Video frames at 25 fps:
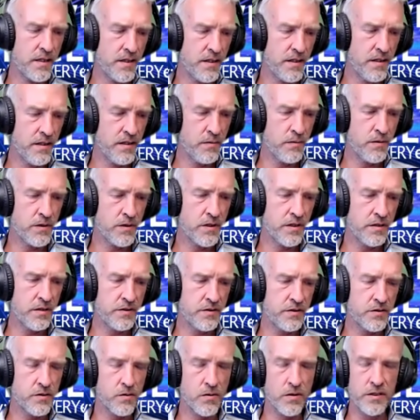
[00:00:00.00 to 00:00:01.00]
with good
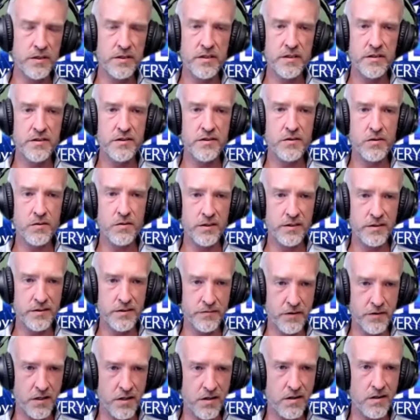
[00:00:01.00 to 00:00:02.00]
stories
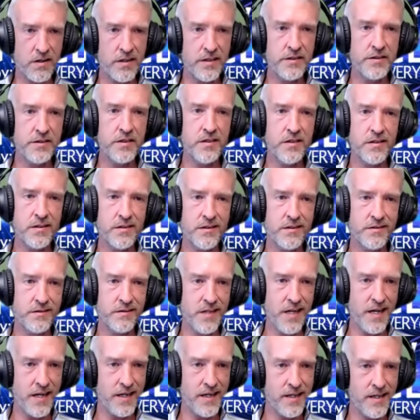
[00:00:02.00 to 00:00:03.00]
of courage, you
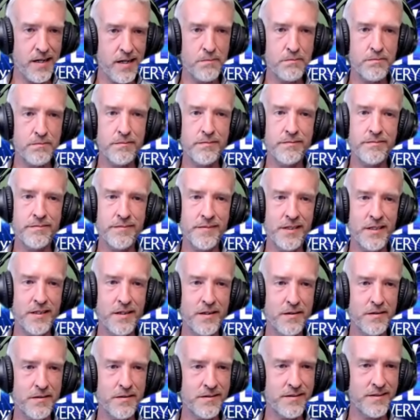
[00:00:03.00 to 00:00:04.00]
stand up, you
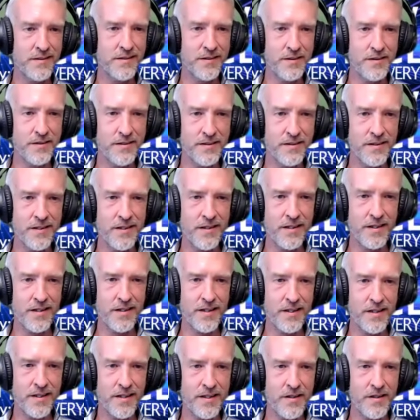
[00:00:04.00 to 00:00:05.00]
know,
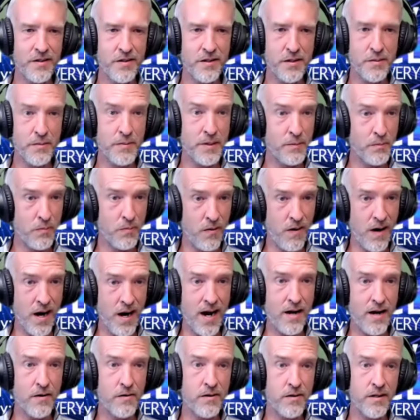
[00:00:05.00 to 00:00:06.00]
you can be
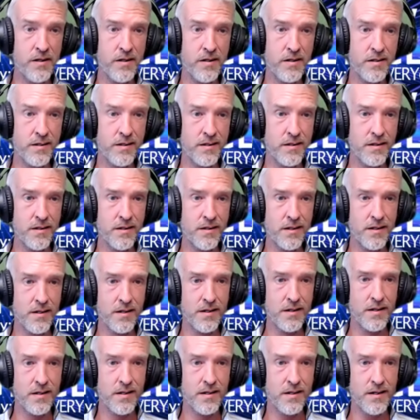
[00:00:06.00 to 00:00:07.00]
proud.
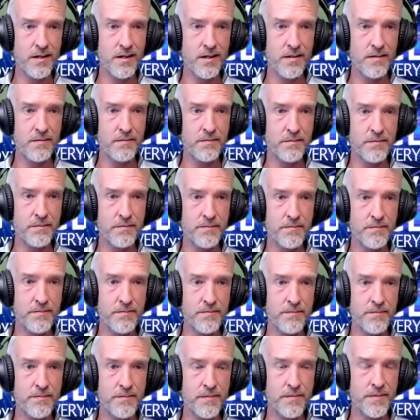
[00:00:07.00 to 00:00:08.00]
I
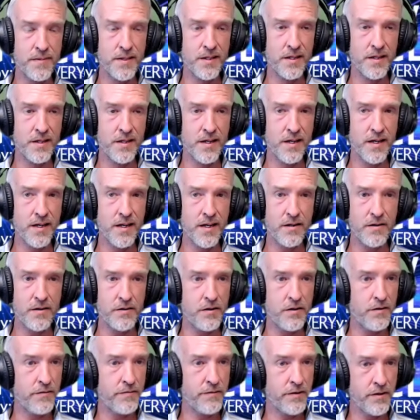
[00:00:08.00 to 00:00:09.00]
don't
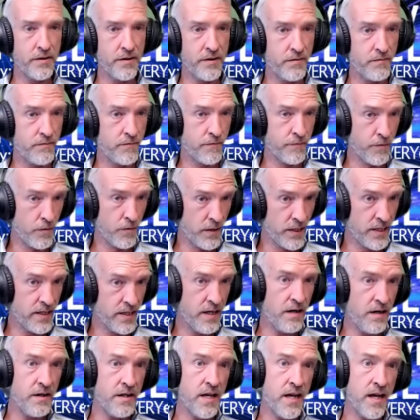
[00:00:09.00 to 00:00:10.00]
know if you're fully
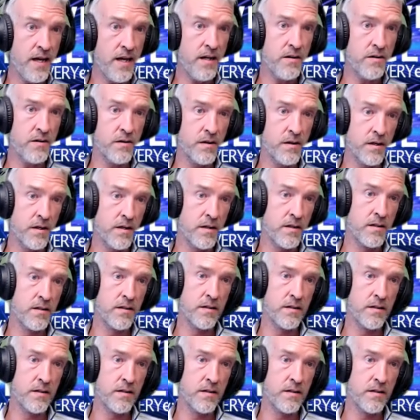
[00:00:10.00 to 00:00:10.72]
there yet or.